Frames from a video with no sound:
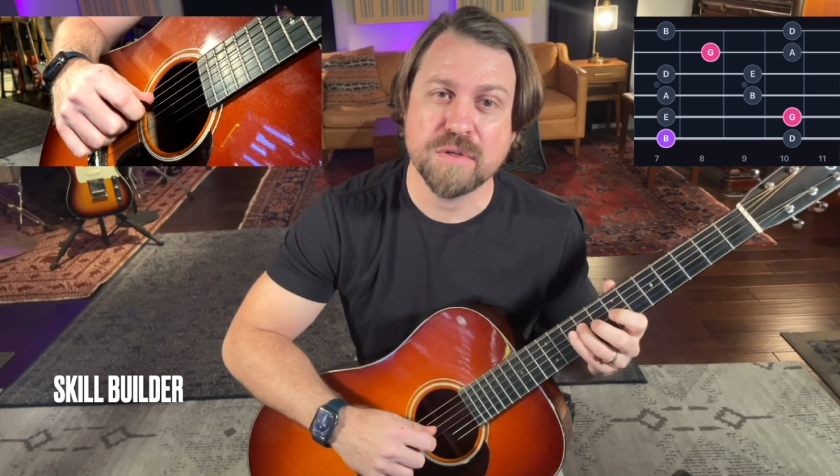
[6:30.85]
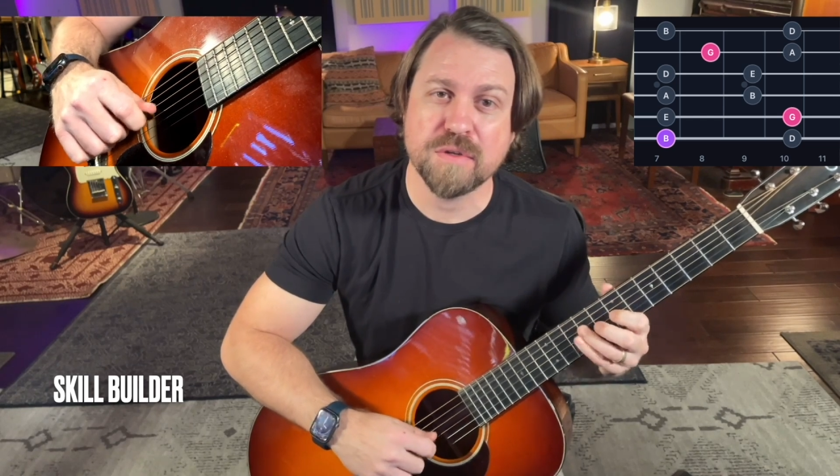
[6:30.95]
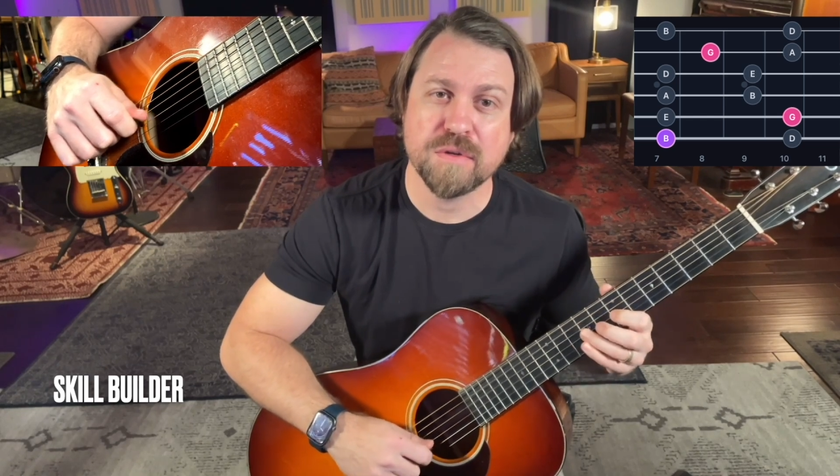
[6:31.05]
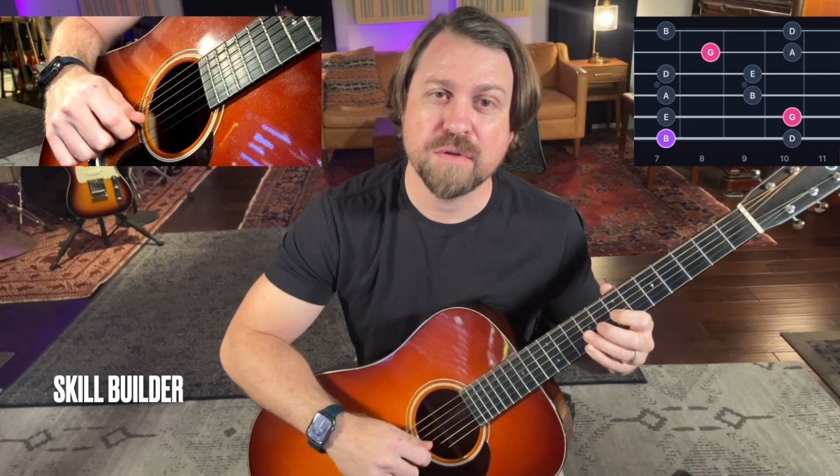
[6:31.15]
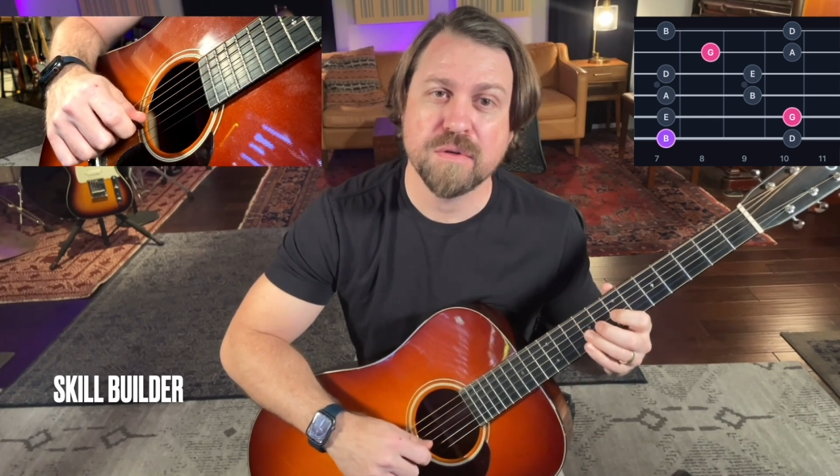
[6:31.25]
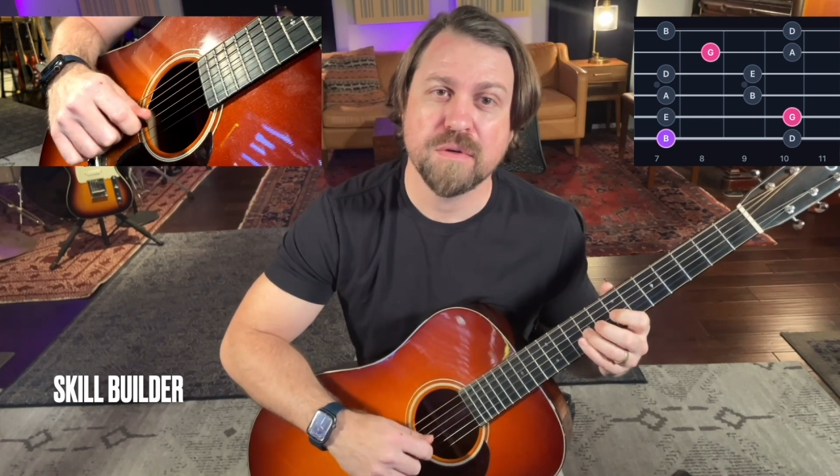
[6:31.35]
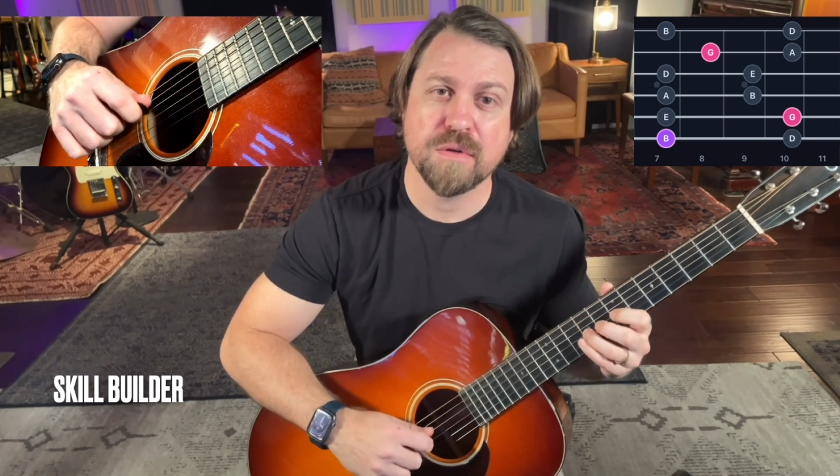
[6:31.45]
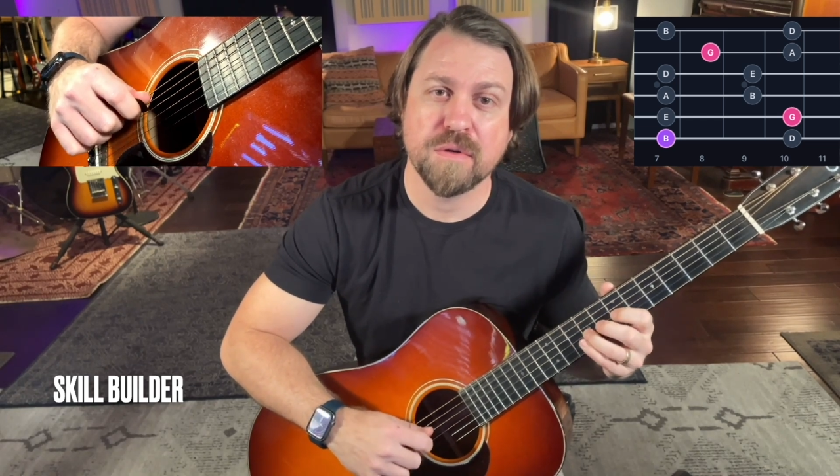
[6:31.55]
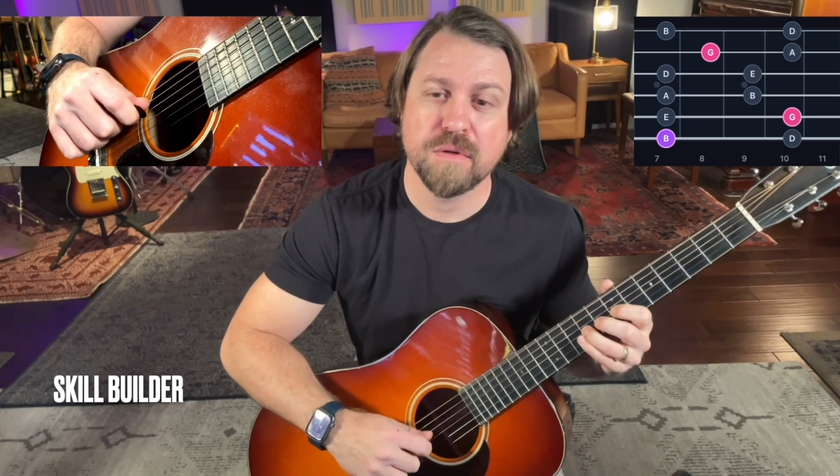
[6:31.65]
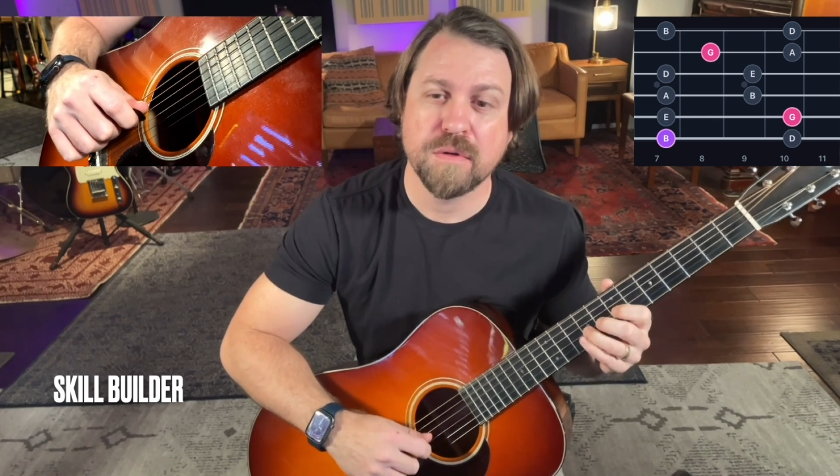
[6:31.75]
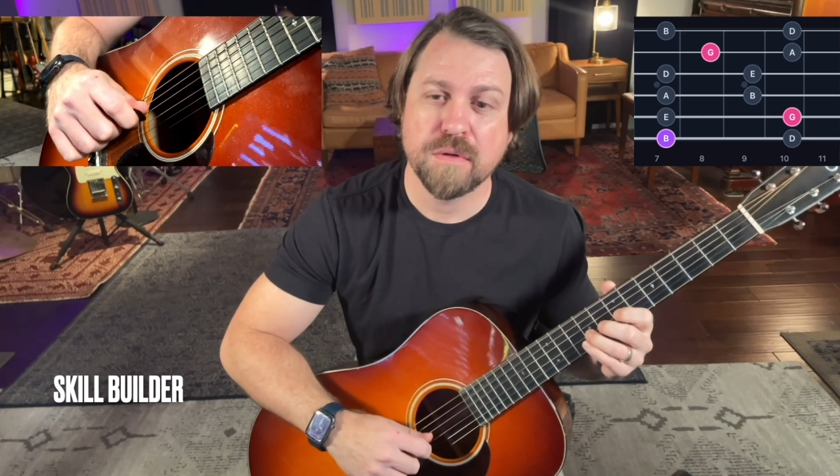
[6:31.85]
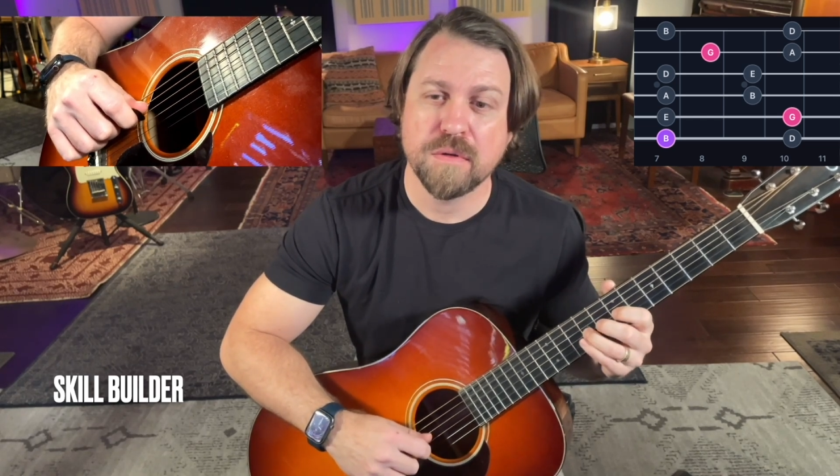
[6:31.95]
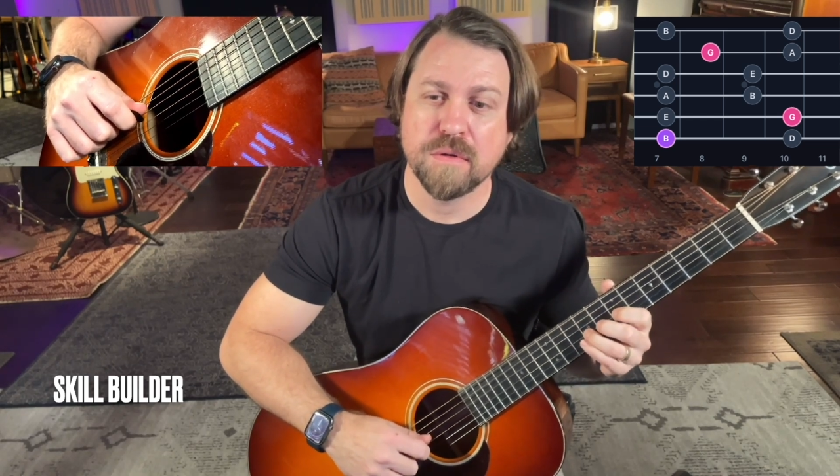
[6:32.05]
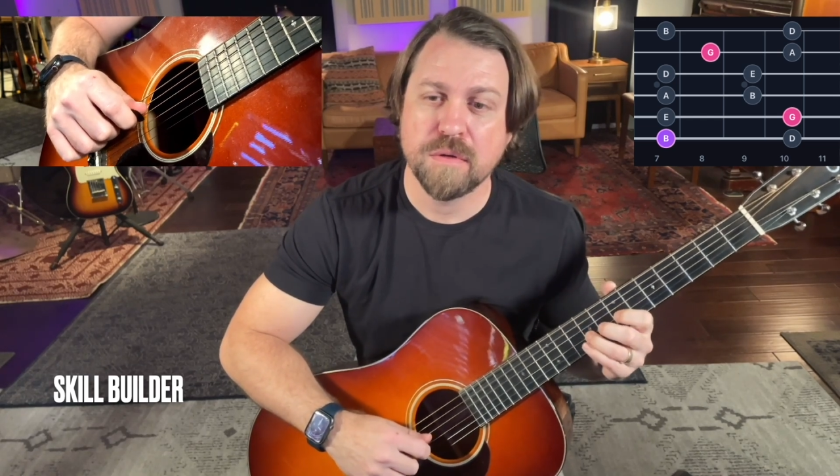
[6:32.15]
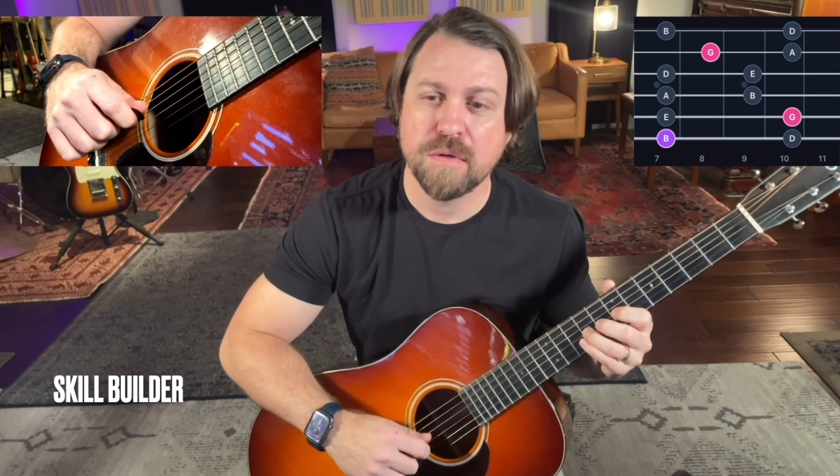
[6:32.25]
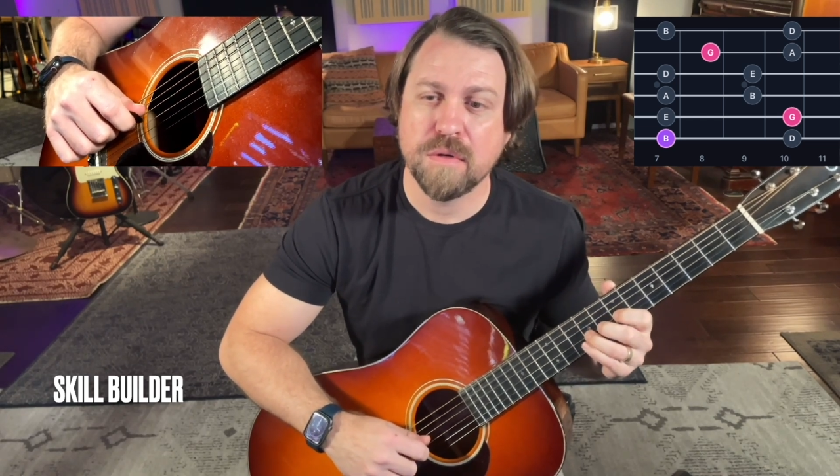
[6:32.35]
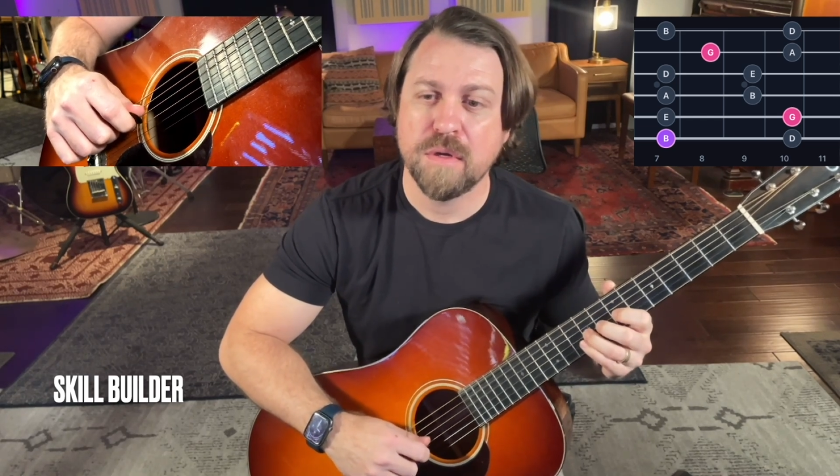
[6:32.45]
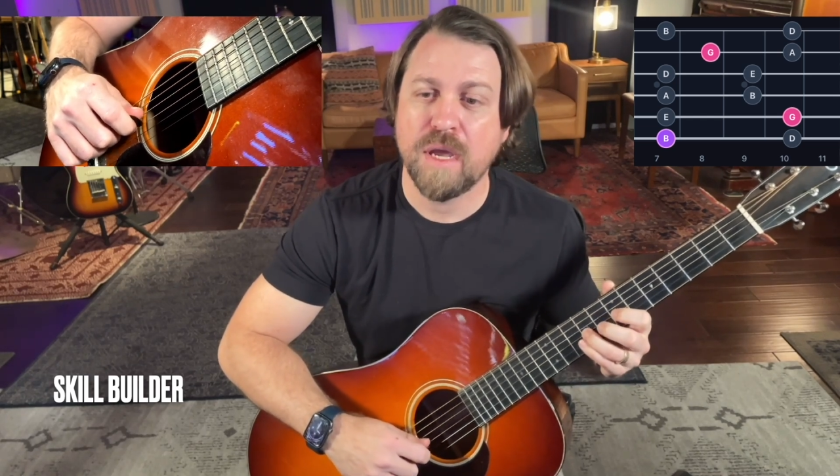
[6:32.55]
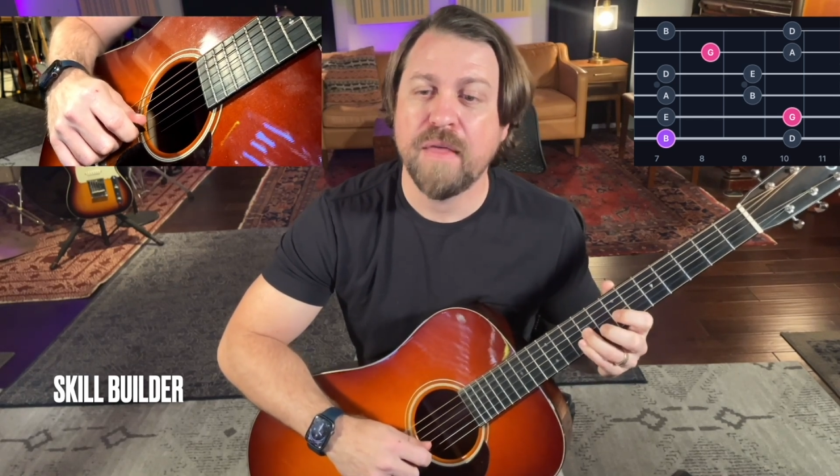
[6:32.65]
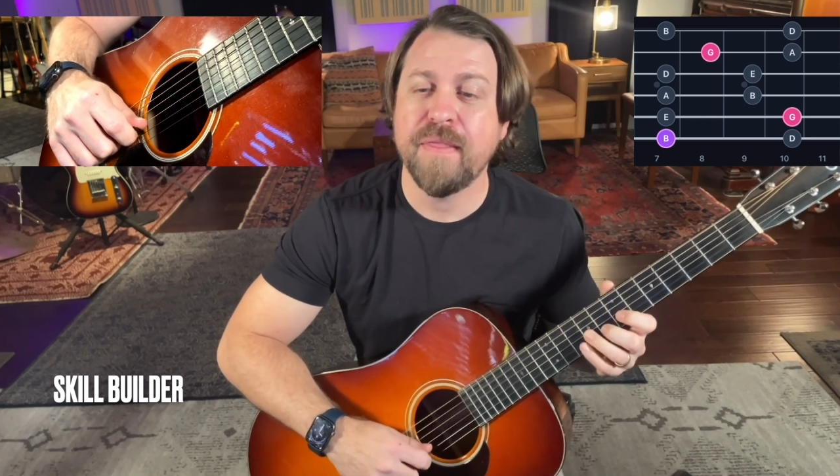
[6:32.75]

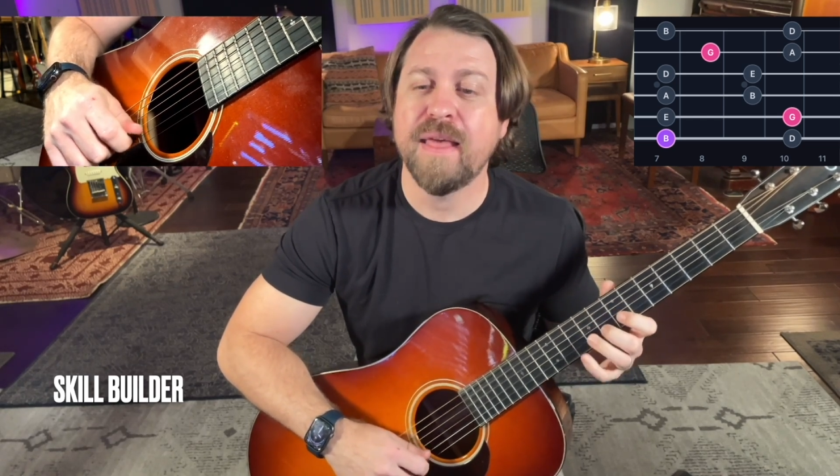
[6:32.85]
and